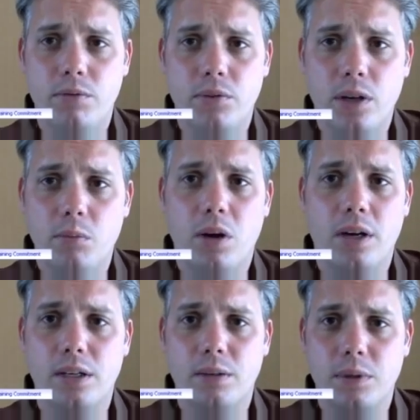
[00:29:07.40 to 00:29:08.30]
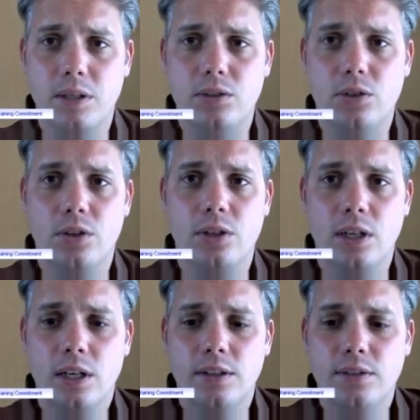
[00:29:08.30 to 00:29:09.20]
If you don't mind, I'm going to jot
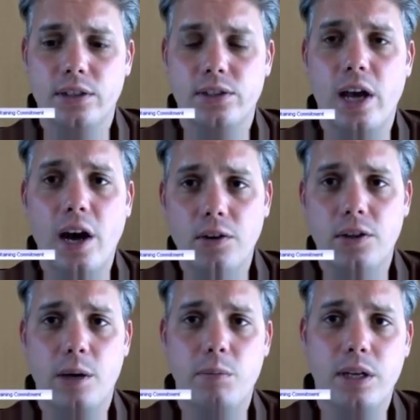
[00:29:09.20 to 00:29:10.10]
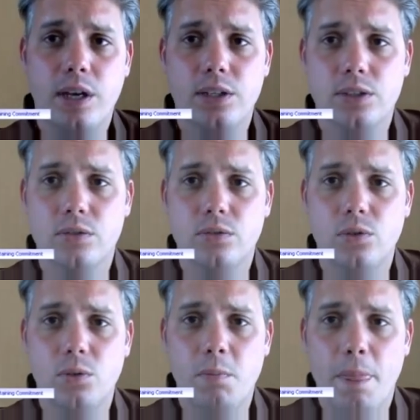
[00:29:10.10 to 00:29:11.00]
things down on the application
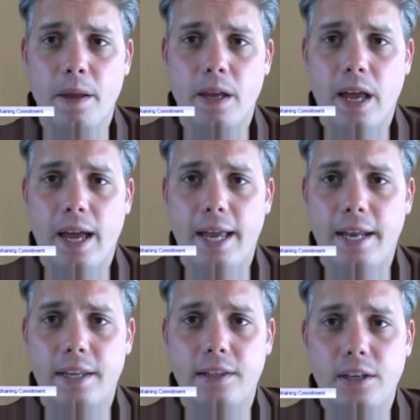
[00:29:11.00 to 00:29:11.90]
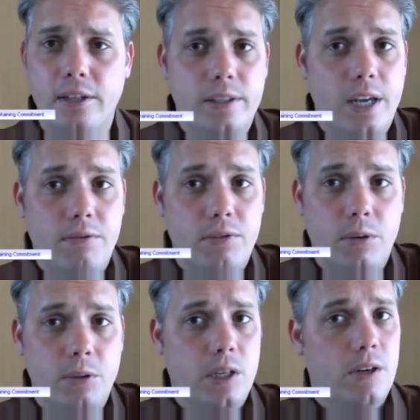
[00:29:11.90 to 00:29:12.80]
form, and at the end of the day, if you
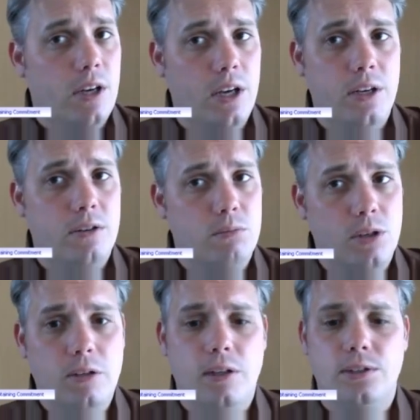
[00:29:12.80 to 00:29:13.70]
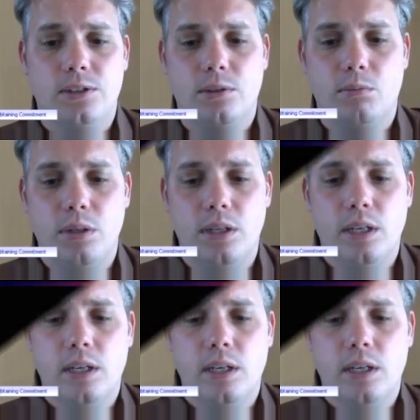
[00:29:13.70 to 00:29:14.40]
don't want to go ahead, well, I'll just simply